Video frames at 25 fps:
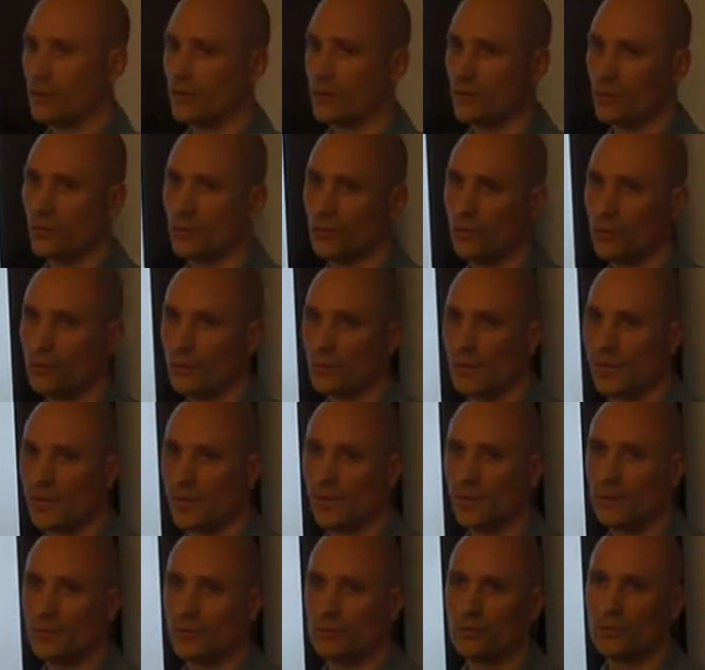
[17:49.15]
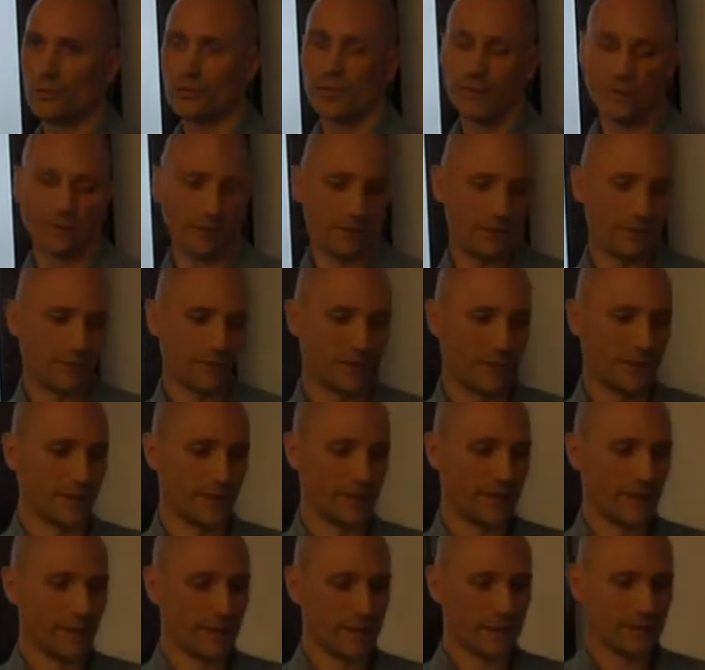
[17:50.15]
2 to the 2 and
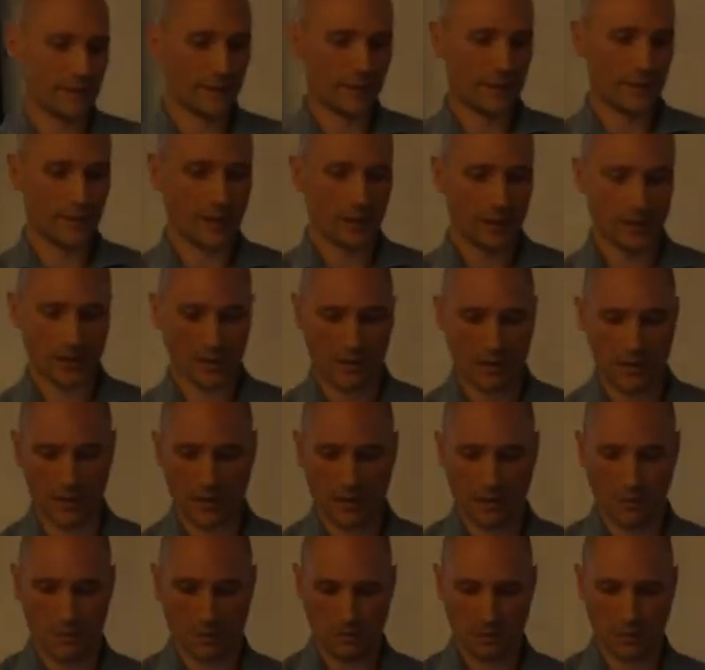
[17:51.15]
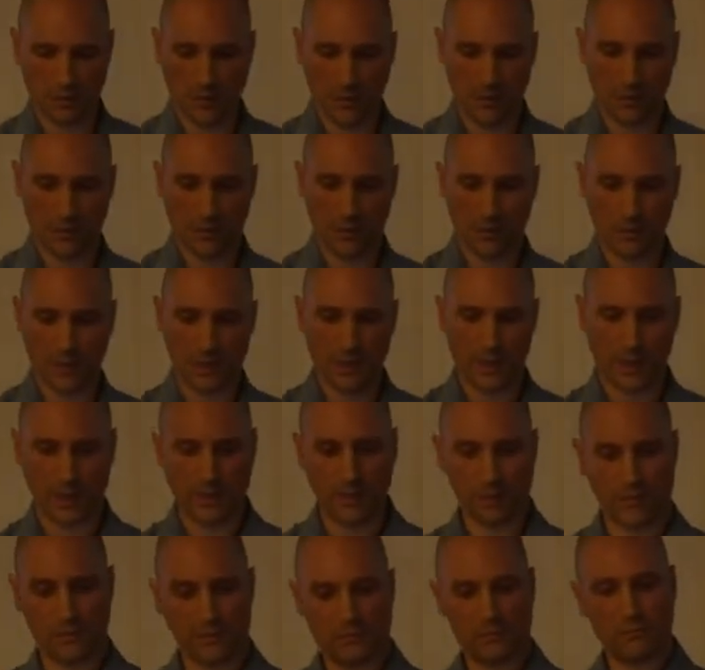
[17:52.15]
56, we
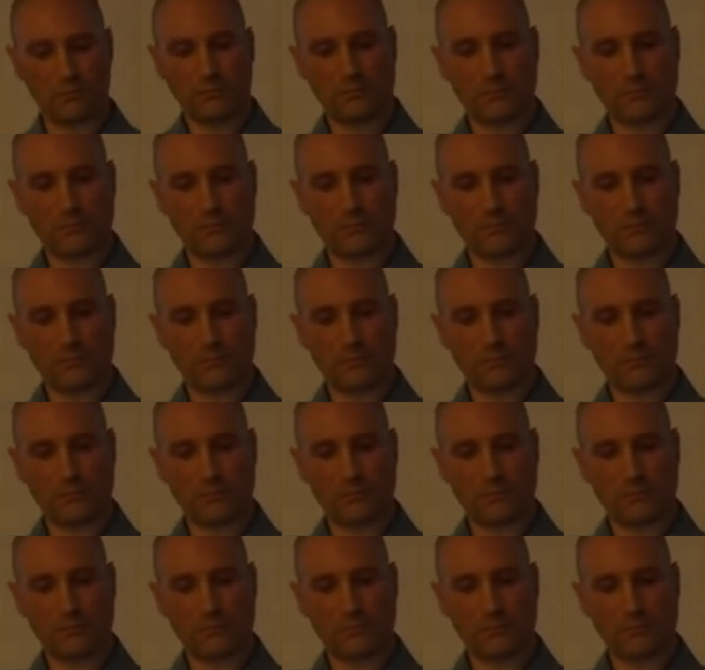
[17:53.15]
can